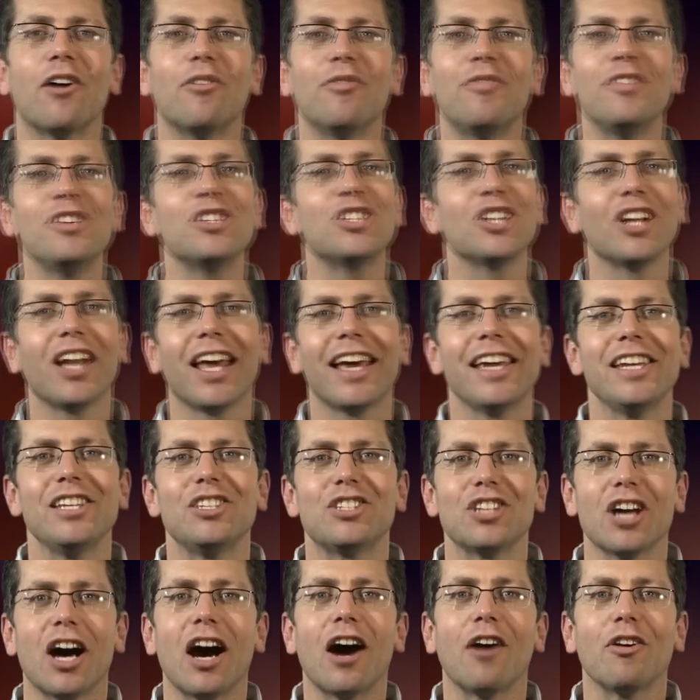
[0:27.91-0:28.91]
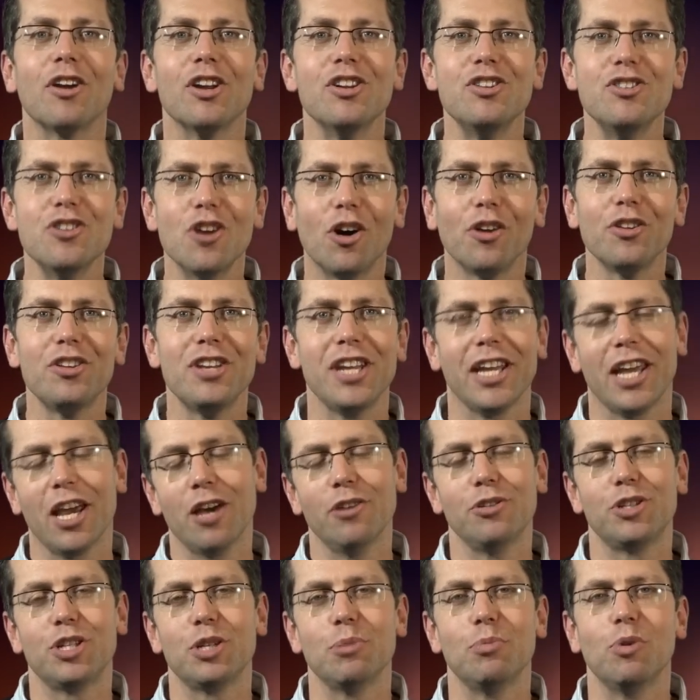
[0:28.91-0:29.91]
visual aids are a
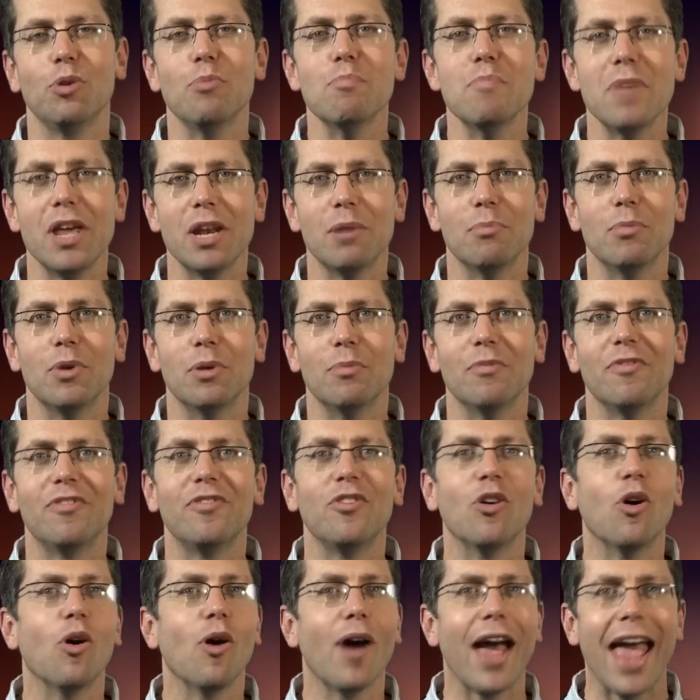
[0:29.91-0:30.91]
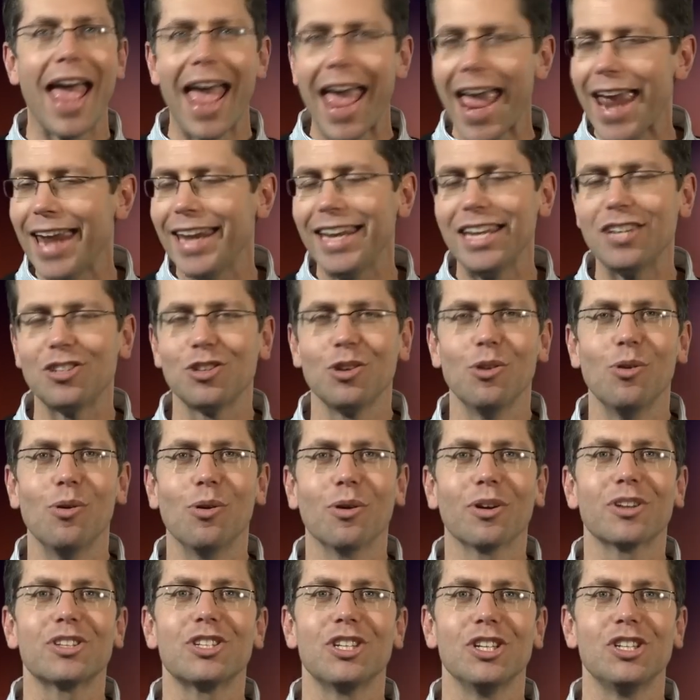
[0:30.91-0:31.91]
non-negotiable minimum for any
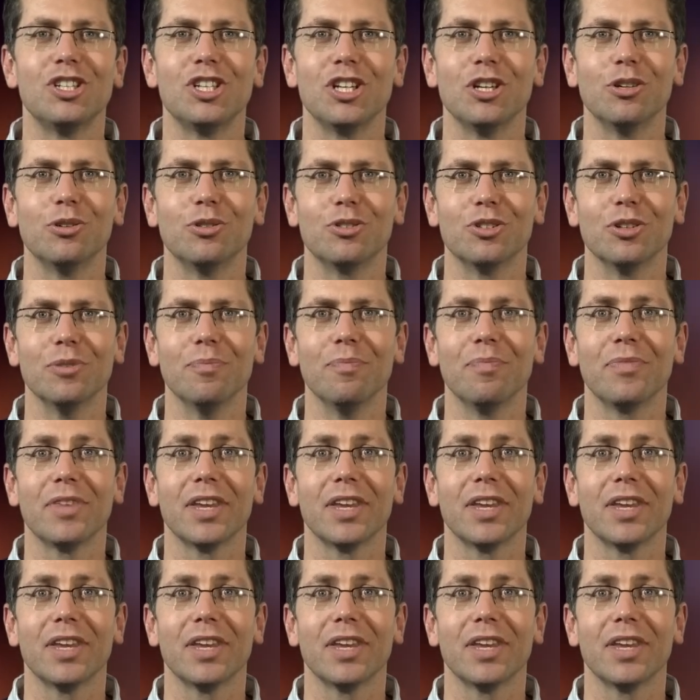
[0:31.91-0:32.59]
talk to children.